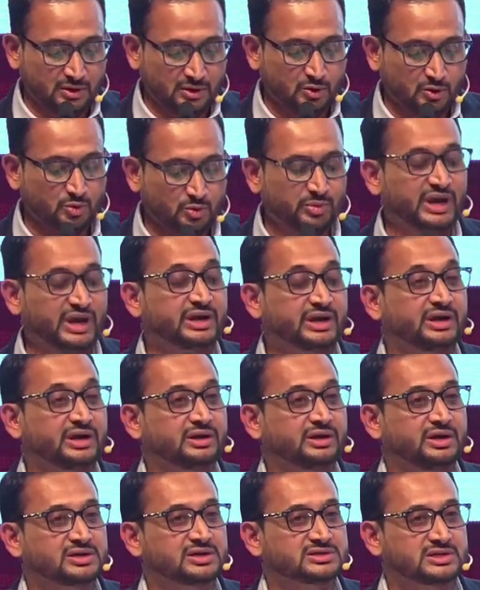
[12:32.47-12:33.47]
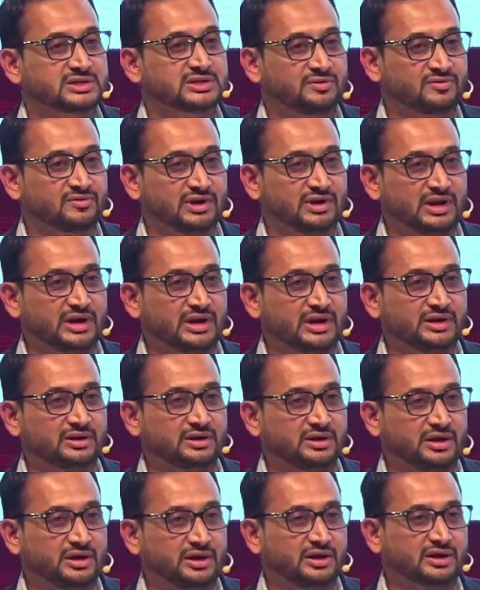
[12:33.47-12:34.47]
to make India self-reliant
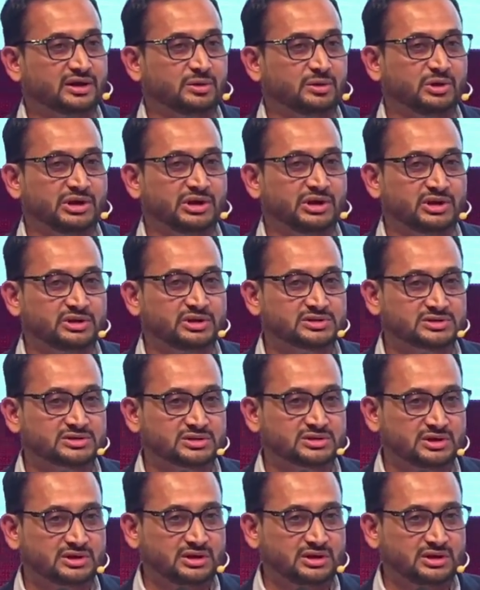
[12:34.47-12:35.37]
in coming years.